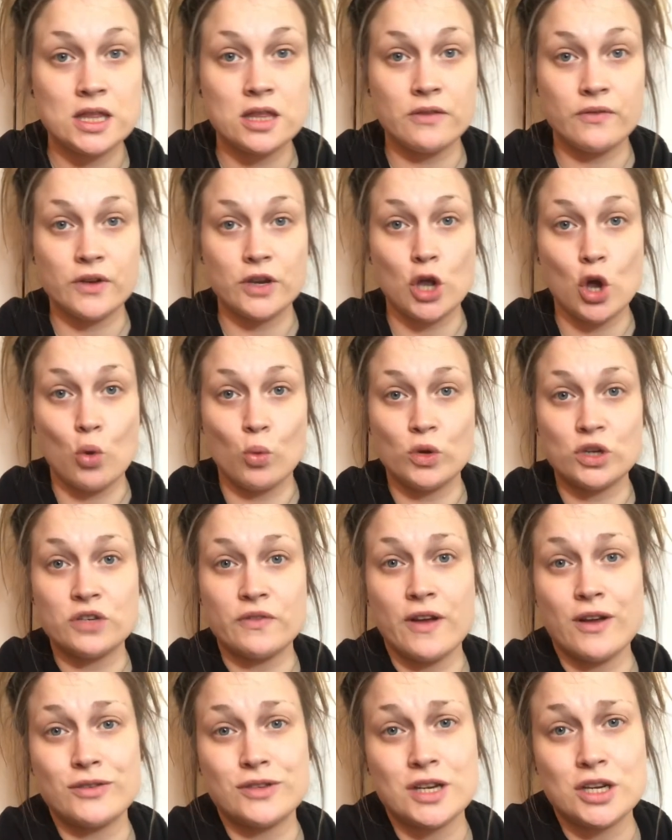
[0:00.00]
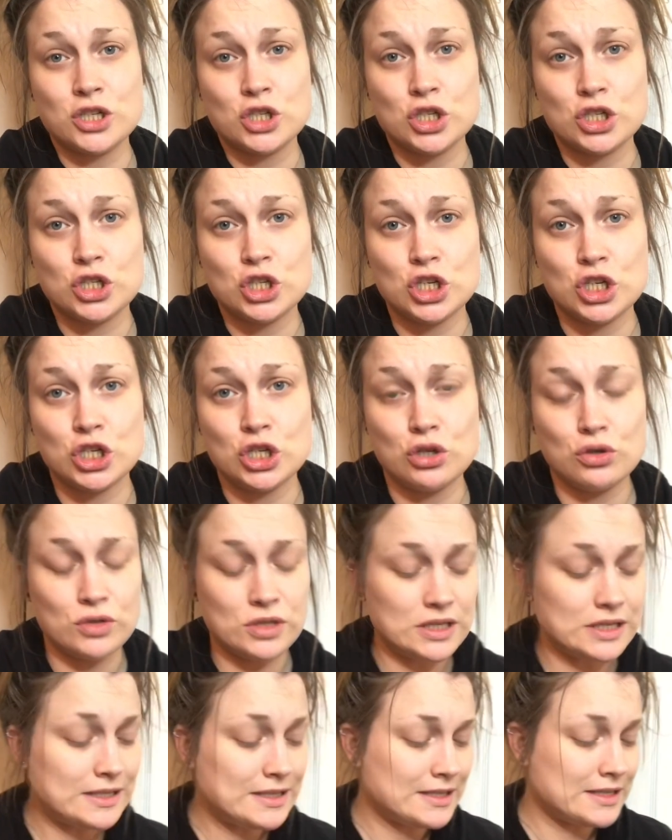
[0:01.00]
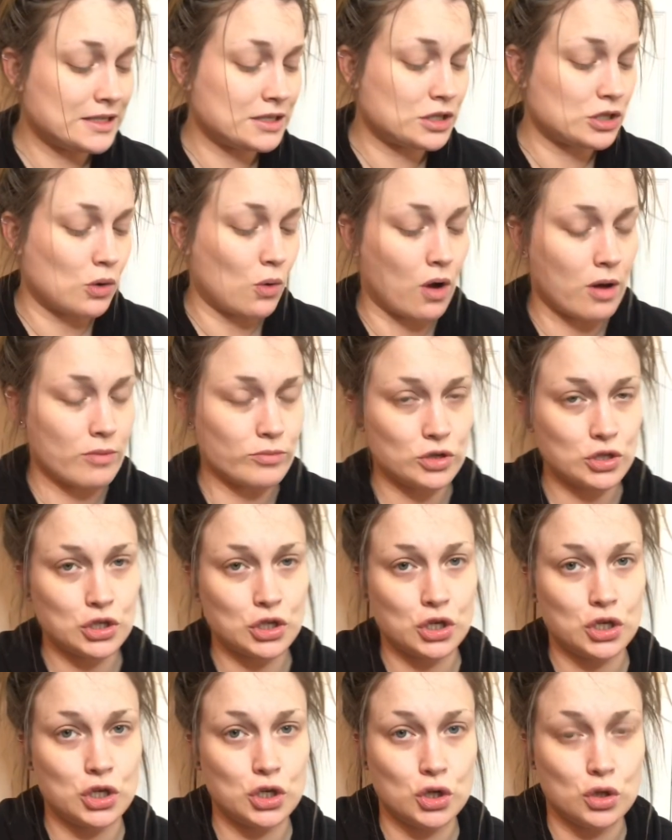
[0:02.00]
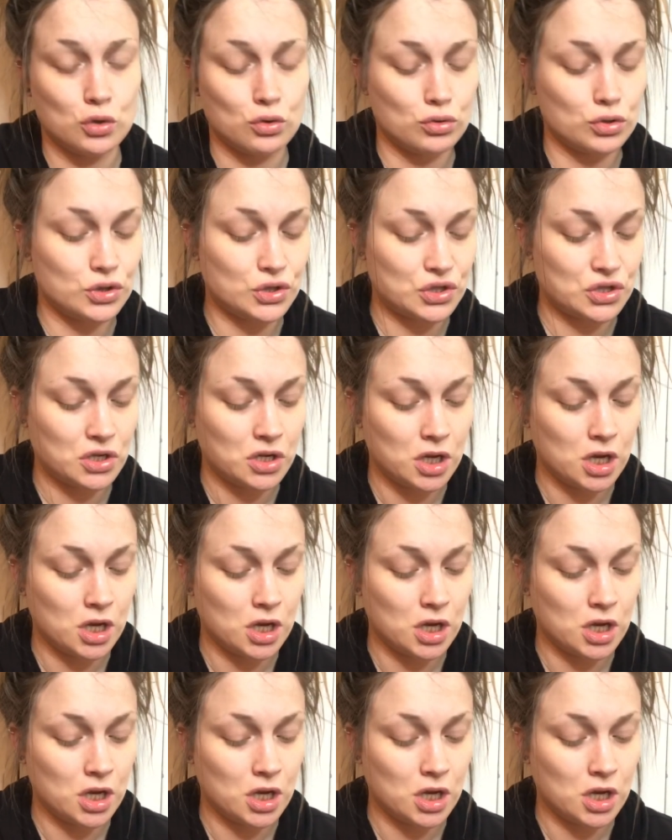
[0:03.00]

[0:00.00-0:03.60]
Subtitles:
the video which foundation she uses, so I'm just going to use